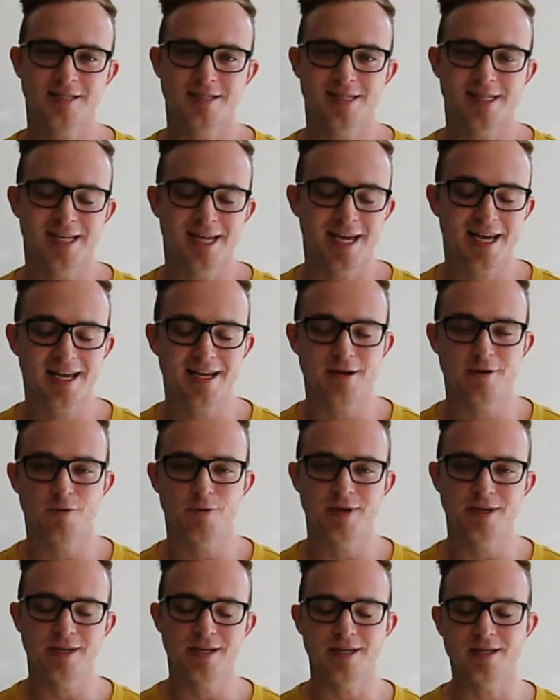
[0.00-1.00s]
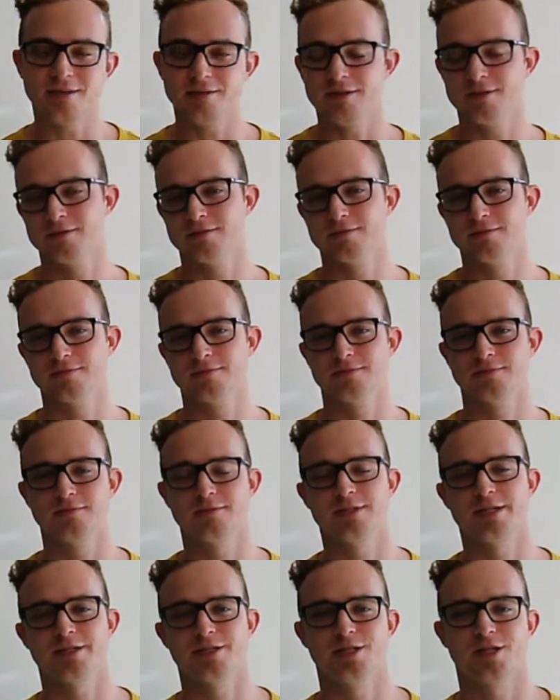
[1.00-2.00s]
Today we
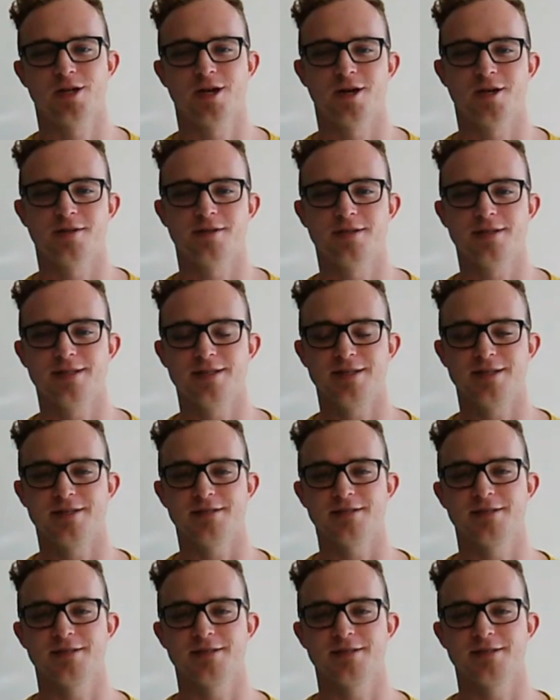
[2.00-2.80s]
touch on the